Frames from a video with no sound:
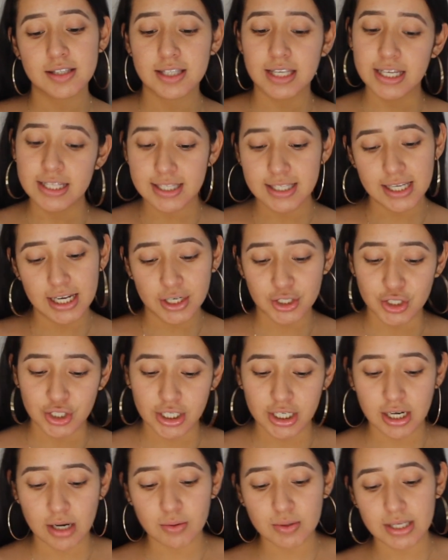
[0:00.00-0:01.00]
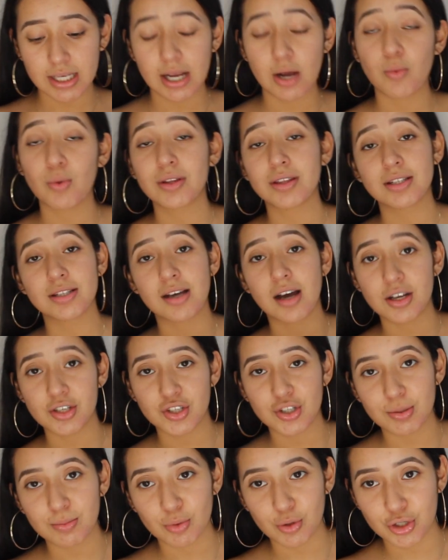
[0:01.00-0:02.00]
skin section and I was like, I want the
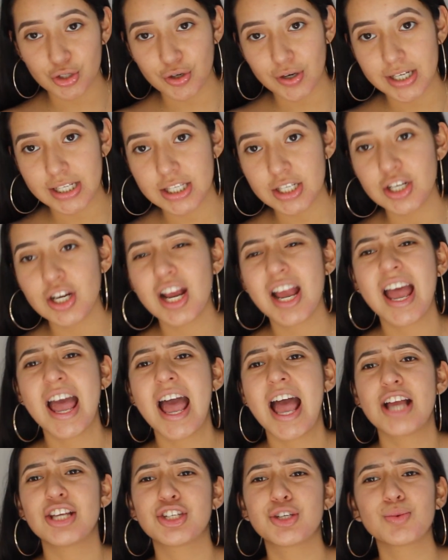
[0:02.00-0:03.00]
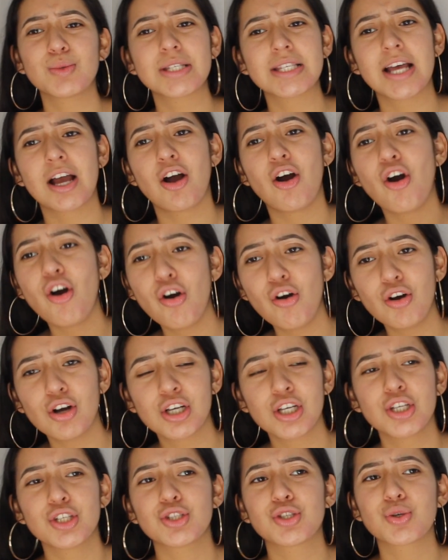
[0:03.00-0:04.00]
Tatcha moisturizer. And she was like,
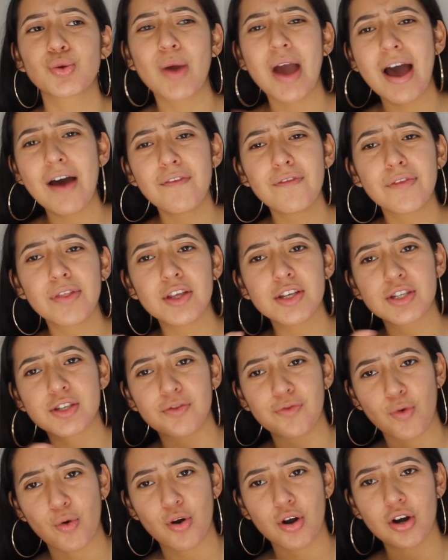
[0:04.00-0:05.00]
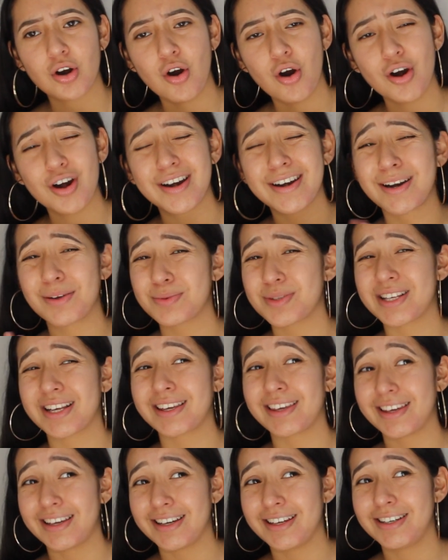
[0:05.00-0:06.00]
oh, do you have the Sephora card? And I was
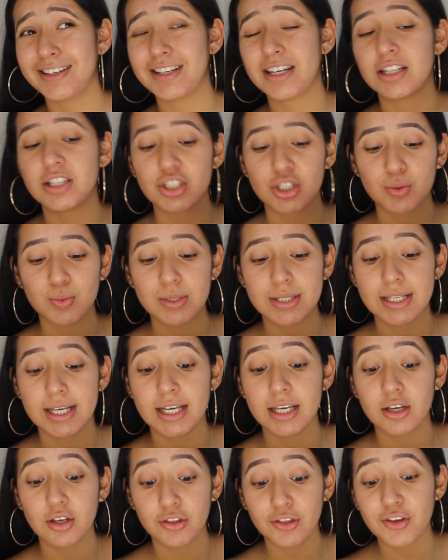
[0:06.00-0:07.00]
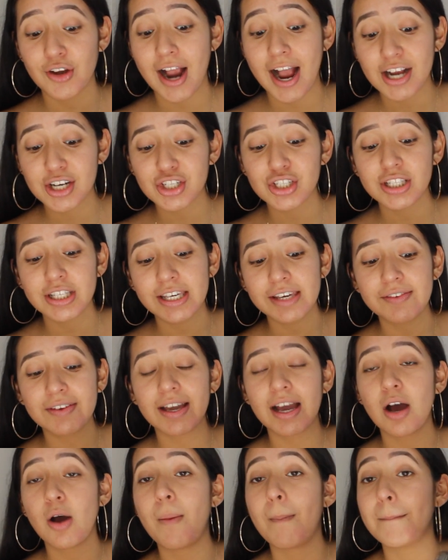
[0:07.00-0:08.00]
like, yeah. And then she was like, they're actually
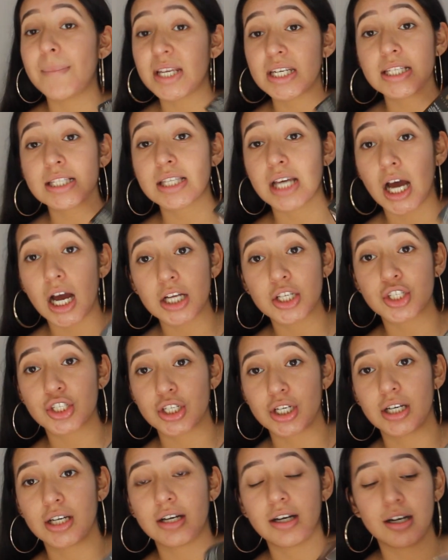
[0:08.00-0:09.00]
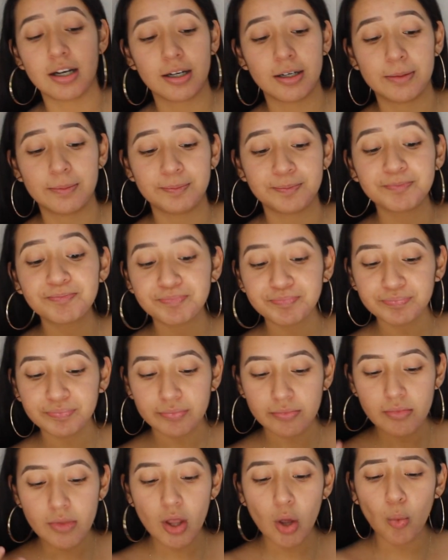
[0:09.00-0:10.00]
giving out a mini Tatcha
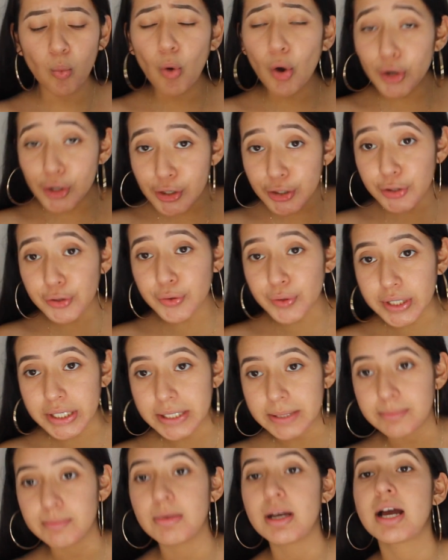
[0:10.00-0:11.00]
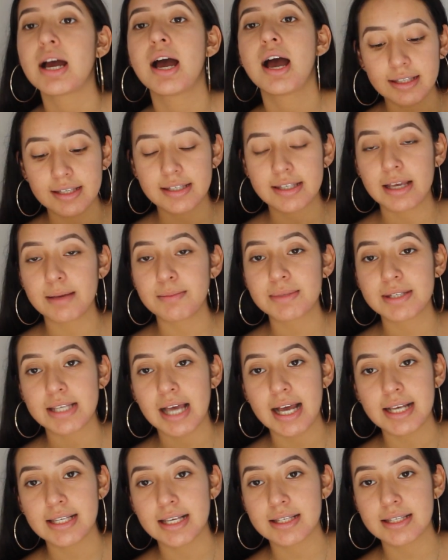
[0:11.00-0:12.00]
water cream, the same
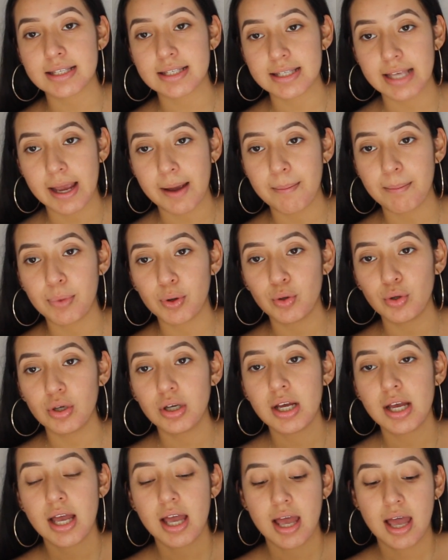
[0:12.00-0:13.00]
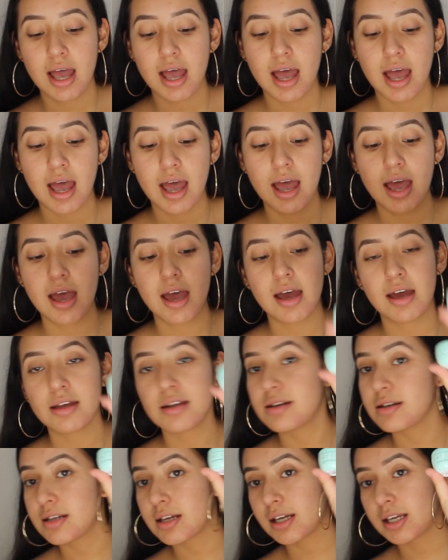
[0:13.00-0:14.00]
size as the sample.
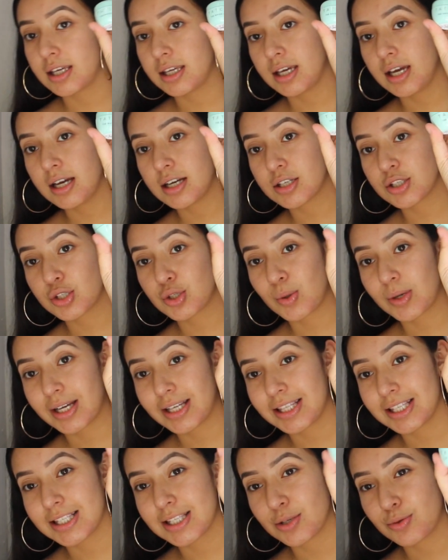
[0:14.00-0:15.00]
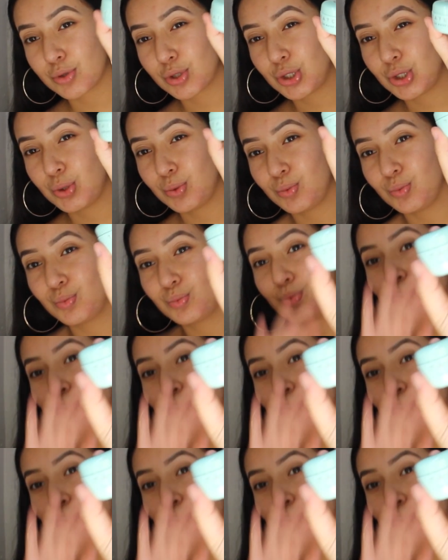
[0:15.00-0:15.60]
And yeah, so I got this little cute,